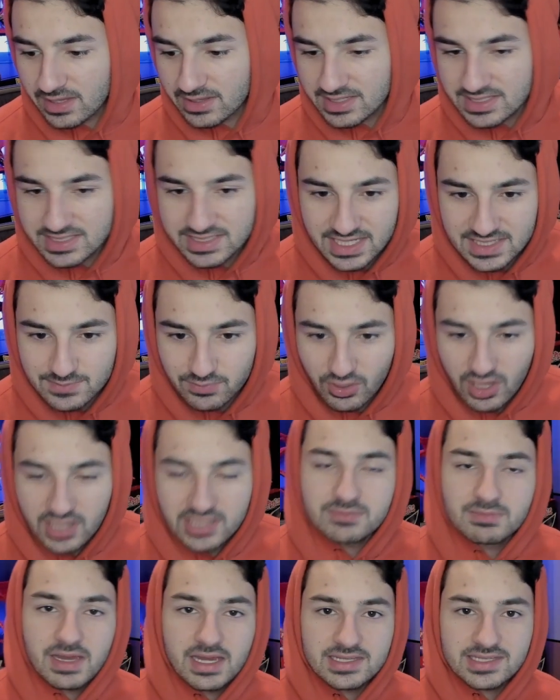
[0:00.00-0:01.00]
This gets brought
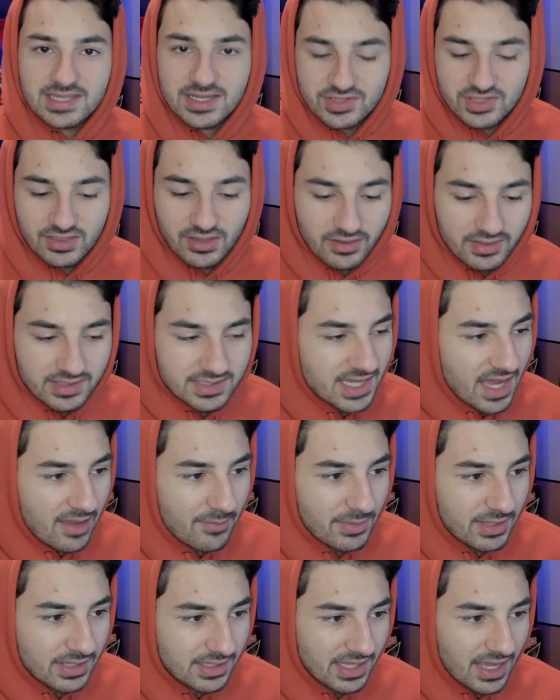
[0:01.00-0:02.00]
to my attention all the
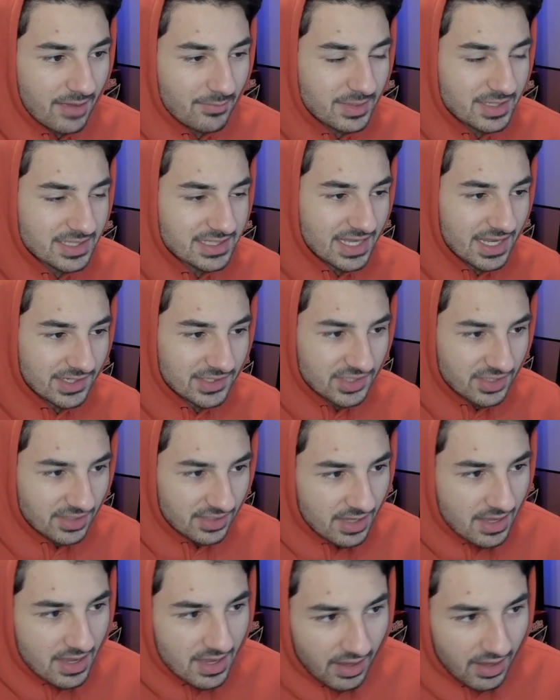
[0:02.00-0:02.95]
time in the comment section.